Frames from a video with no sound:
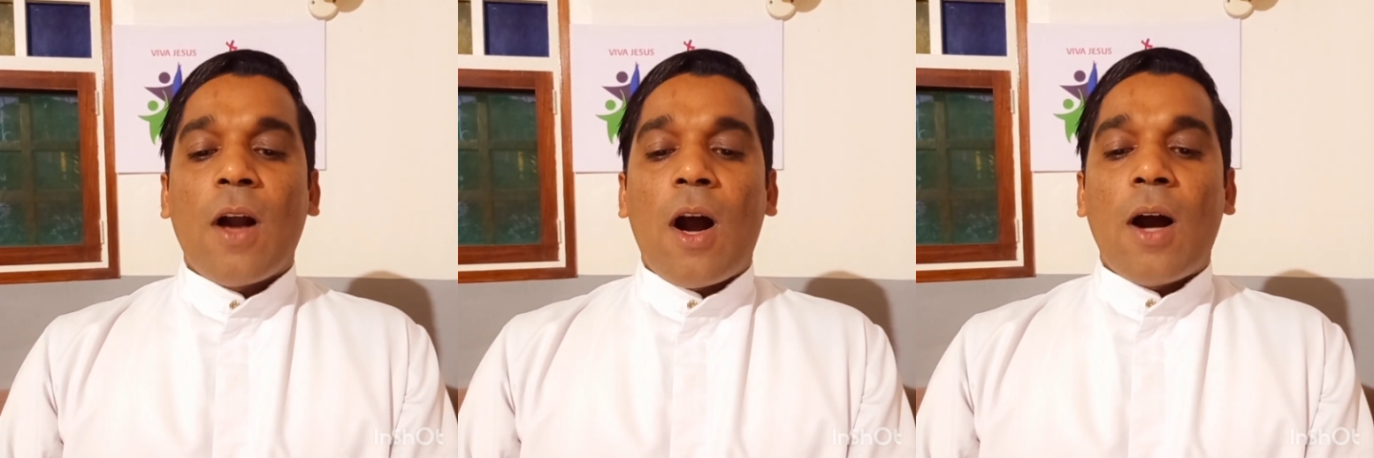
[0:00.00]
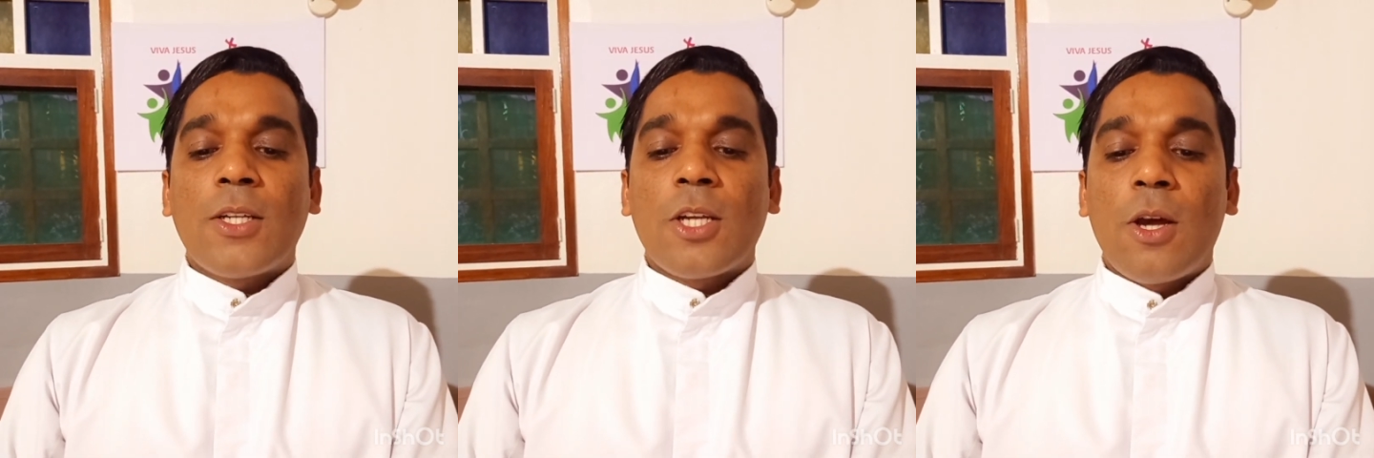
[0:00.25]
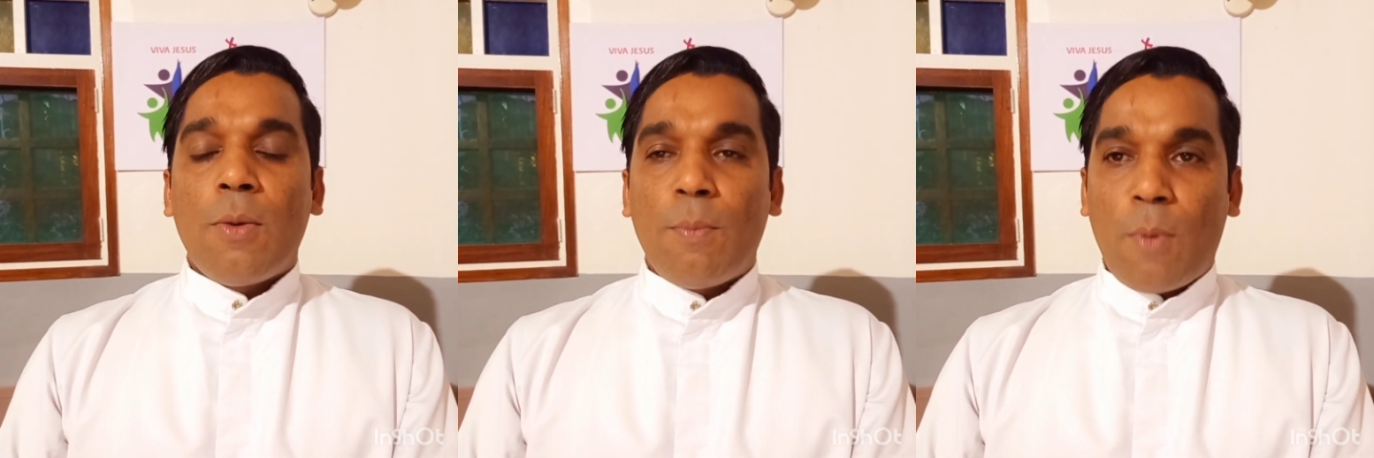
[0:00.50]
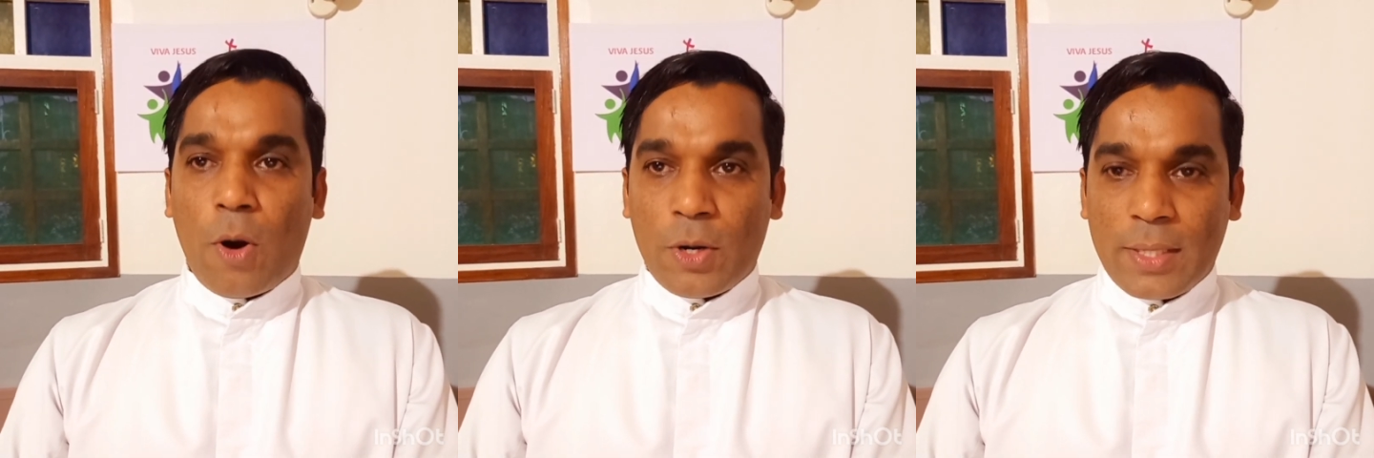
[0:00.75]
God
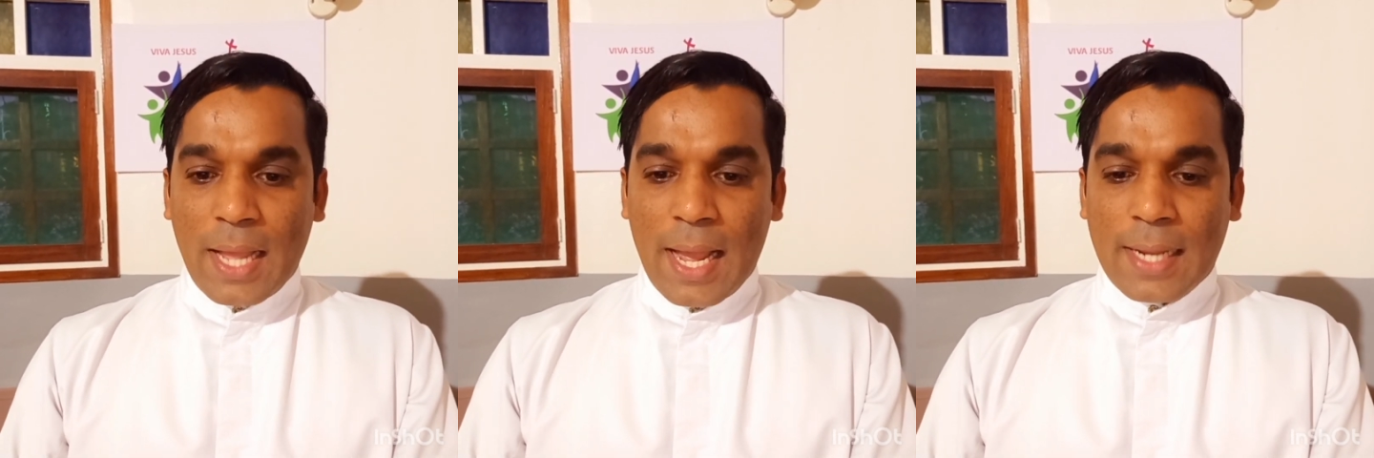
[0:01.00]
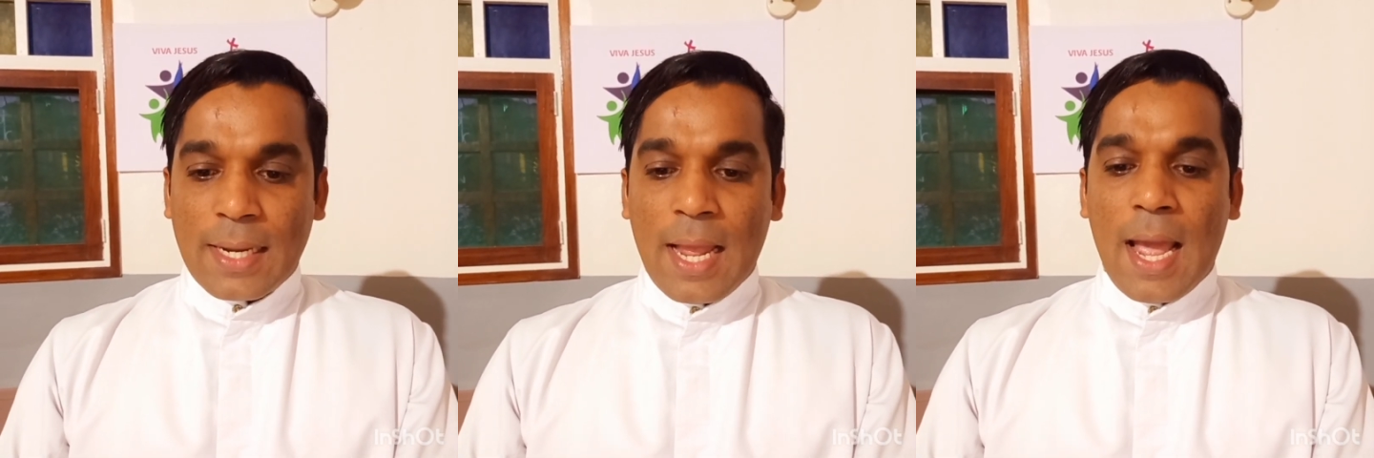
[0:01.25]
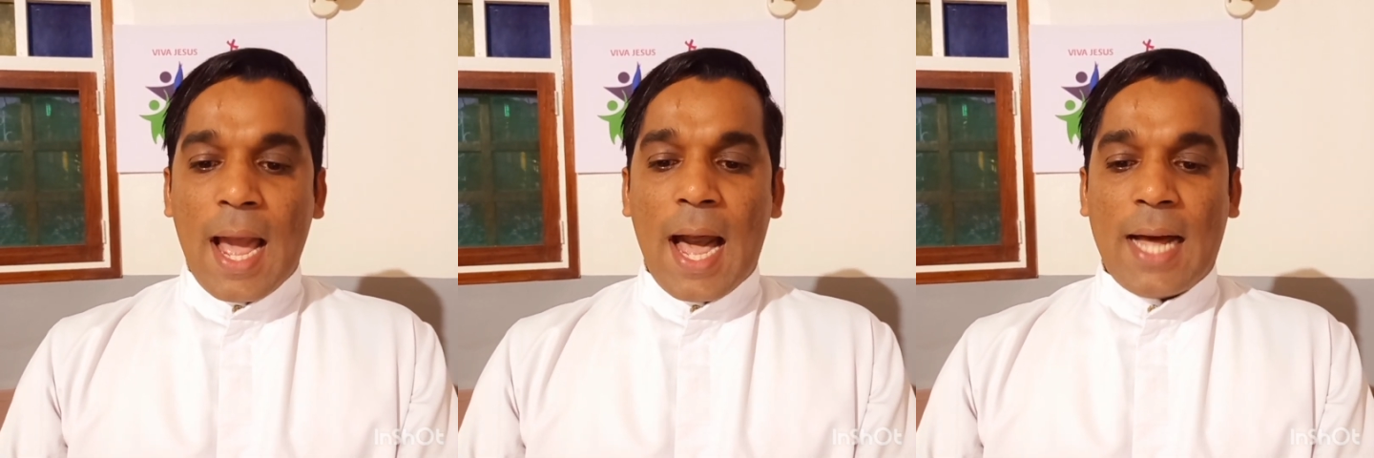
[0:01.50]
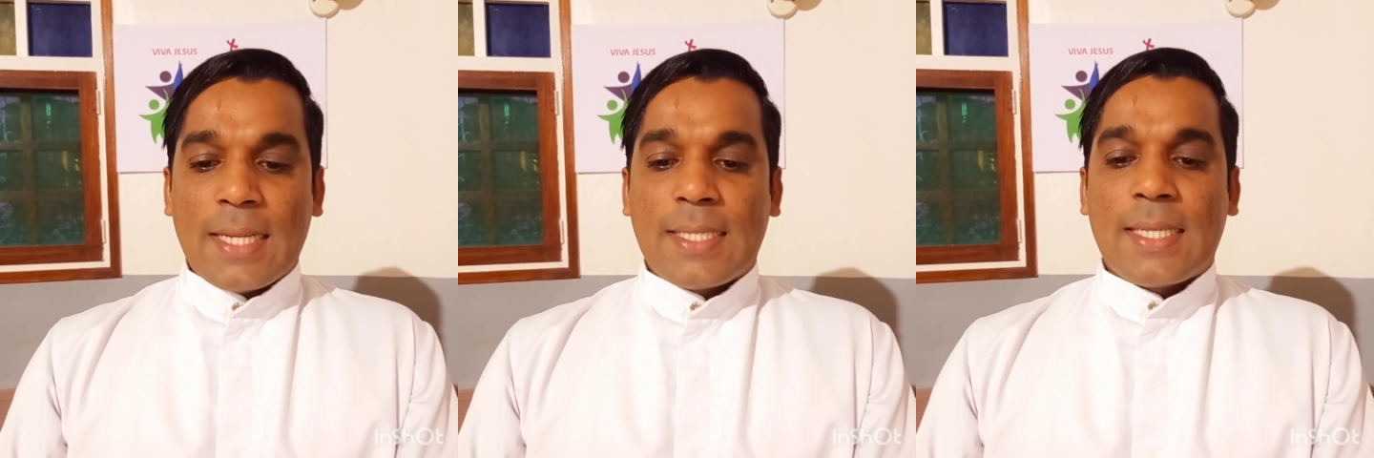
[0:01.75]
more than
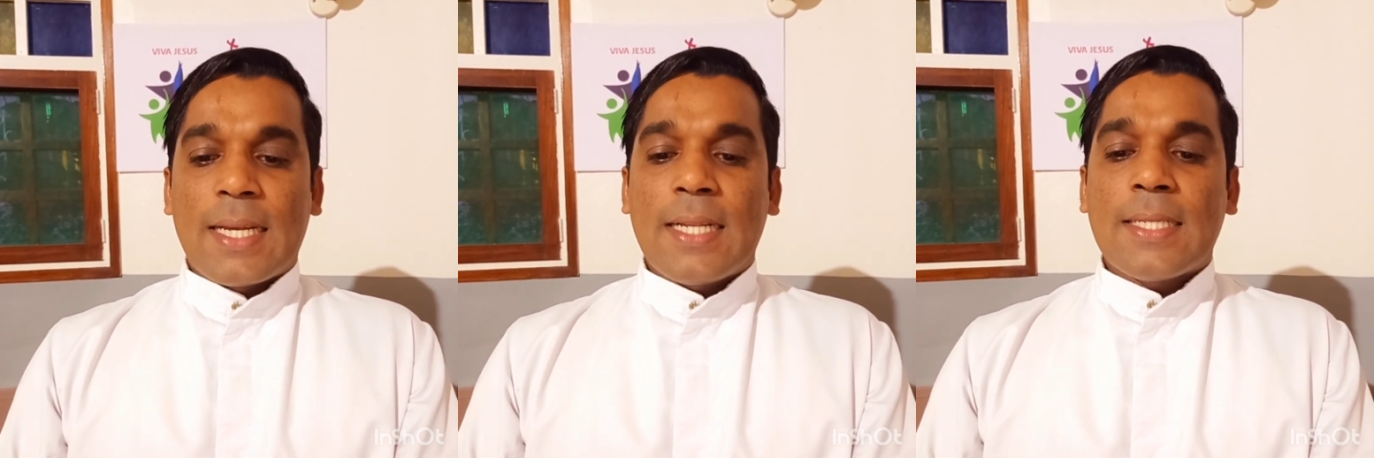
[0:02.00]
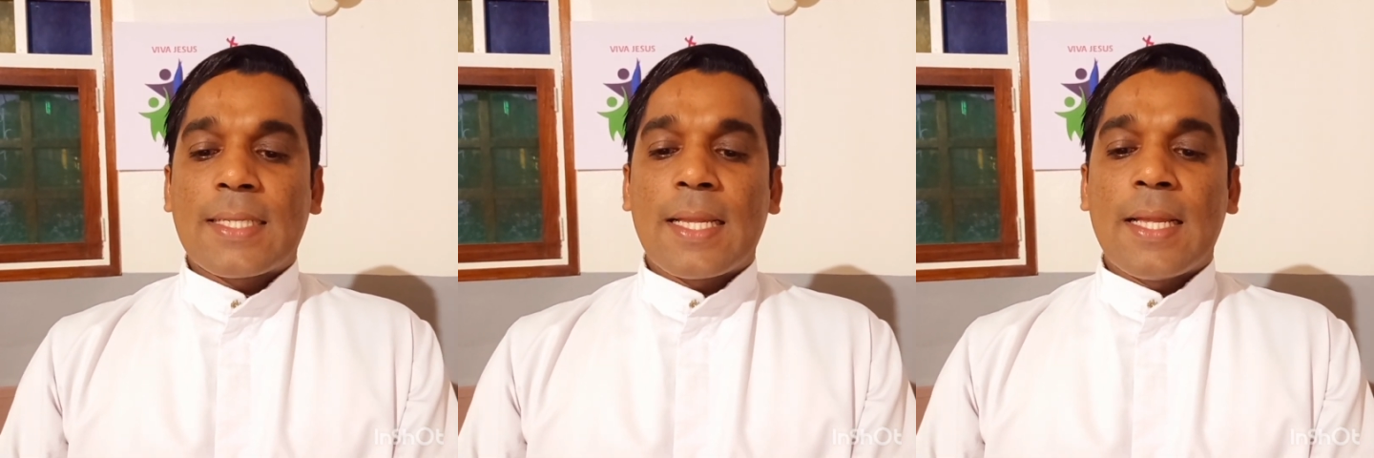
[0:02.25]
ourselves,